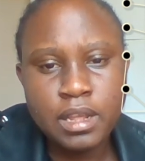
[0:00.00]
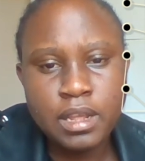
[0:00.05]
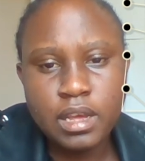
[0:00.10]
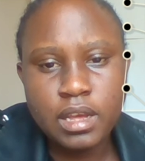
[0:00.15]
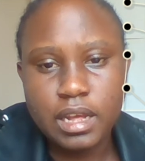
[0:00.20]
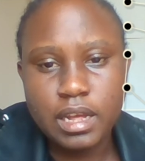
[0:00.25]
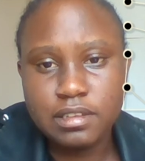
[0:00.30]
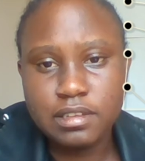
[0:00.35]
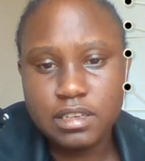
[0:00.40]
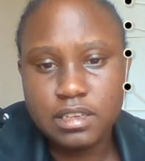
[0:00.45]
a
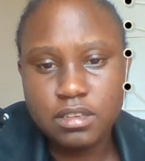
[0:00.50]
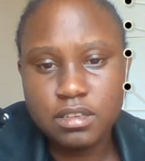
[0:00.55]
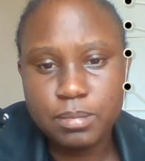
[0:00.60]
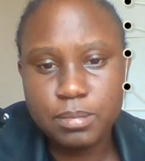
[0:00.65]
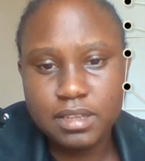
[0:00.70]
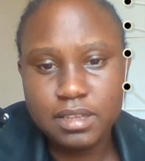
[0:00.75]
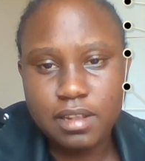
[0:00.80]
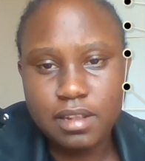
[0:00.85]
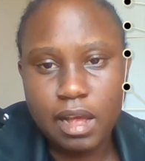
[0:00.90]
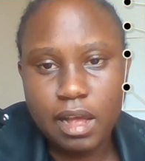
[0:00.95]

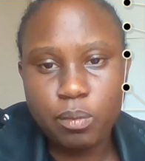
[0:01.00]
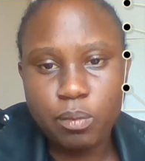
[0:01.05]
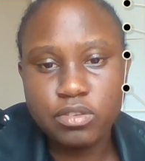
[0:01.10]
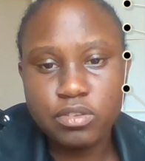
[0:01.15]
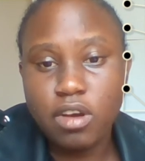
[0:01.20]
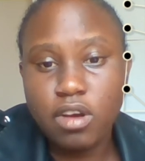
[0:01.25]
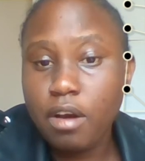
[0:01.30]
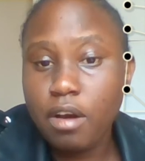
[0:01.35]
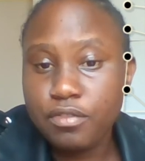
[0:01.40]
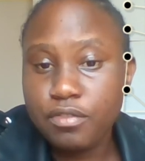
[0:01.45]
database language
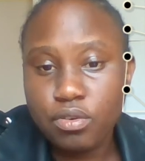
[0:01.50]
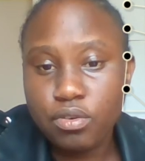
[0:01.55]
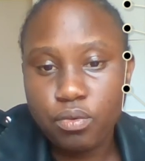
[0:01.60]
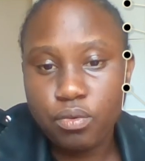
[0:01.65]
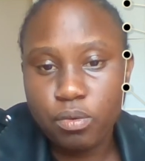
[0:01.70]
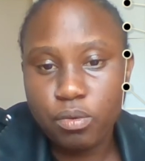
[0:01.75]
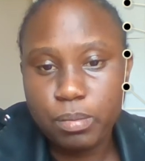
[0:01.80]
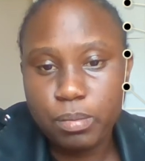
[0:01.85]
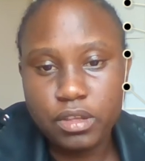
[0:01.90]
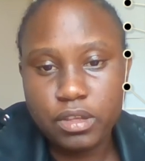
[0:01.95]
after
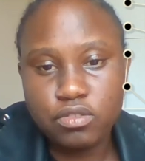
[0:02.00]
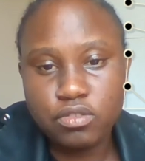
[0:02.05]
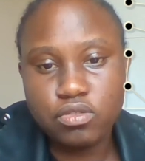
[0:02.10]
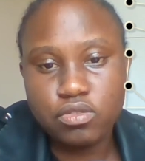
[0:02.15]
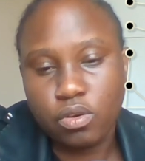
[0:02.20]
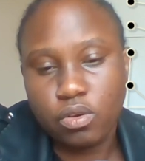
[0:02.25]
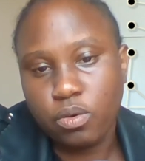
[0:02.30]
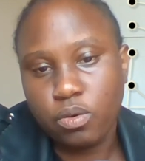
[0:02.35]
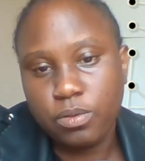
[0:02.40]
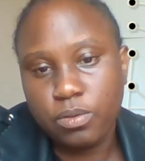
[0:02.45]
Ruby,
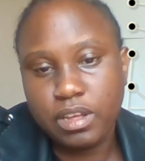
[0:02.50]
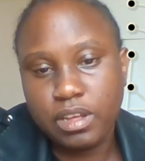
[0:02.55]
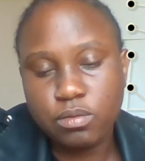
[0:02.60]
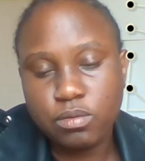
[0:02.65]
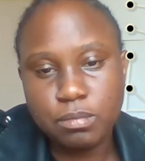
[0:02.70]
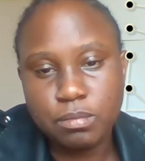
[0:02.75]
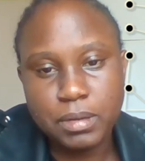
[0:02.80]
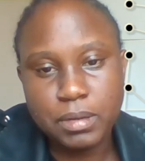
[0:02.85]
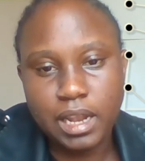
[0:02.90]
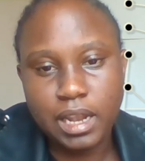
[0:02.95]
so that would
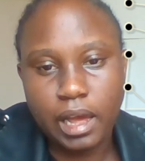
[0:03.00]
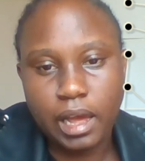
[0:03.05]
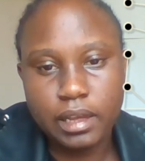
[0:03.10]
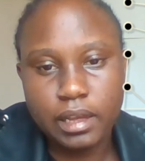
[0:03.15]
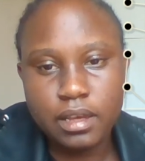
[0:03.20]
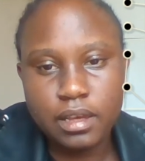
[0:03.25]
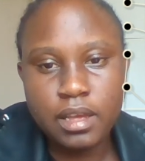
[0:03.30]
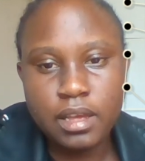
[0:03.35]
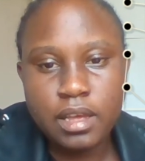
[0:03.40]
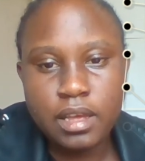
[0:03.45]
be like
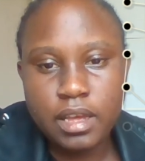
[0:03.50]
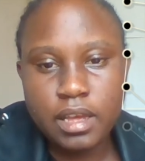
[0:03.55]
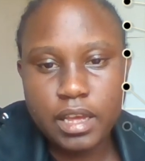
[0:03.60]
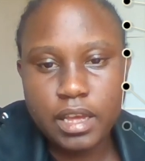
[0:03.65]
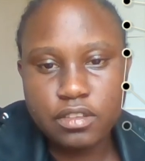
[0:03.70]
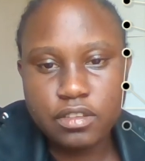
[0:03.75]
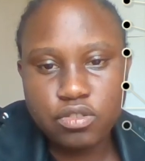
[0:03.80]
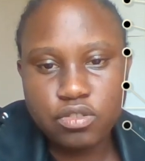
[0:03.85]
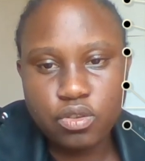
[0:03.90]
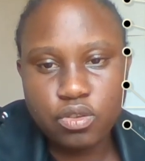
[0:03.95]

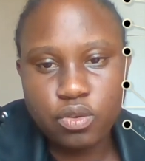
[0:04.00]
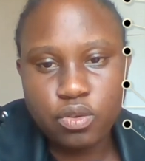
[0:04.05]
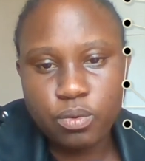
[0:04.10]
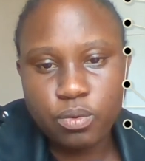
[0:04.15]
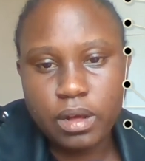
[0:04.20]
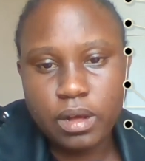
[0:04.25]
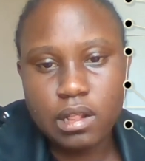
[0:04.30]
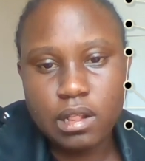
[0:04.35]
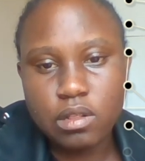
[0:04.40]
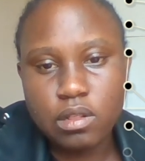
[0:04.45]

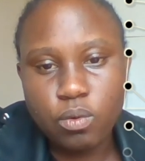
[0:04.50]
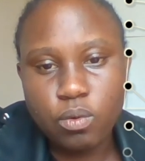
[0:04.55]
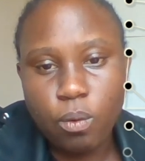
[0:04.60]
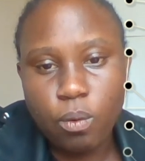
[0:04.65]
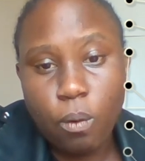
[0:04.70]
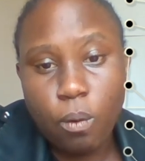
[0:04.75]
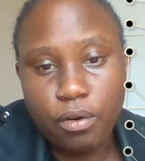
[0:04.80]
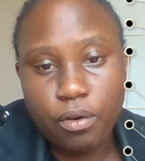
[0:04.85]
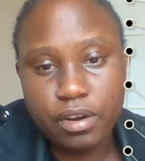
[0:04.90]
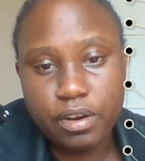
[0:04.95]
SQL
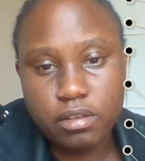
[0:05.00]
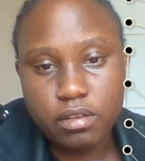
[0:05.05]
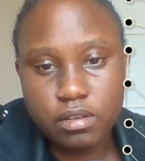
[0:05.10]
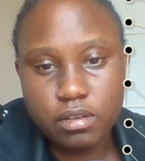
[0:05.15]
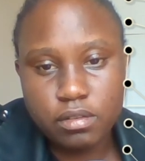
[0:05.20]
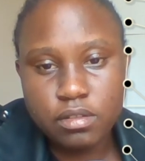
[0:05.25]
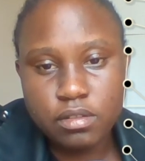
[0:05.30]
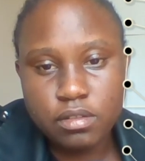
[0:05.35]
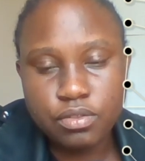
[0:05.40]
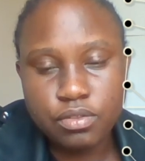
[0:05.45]
or Oracle,
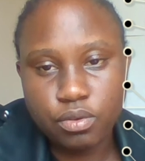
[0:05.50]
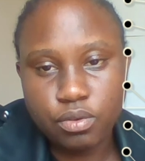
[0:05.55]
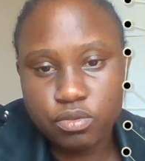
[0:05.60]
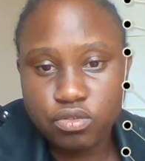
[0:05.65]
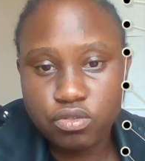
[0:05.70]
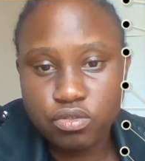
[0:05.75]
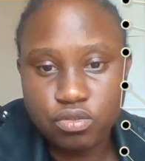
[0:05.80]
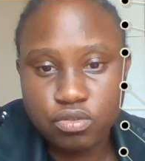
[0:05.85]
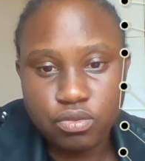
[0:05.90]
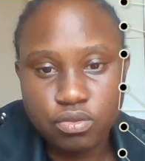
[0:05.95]
those
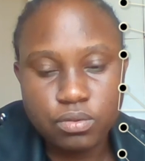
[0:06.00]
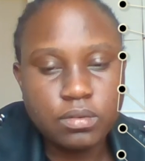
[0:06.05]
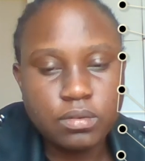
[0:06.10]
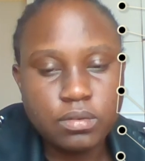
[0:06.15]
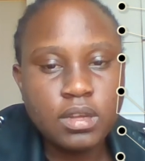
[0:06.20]
two.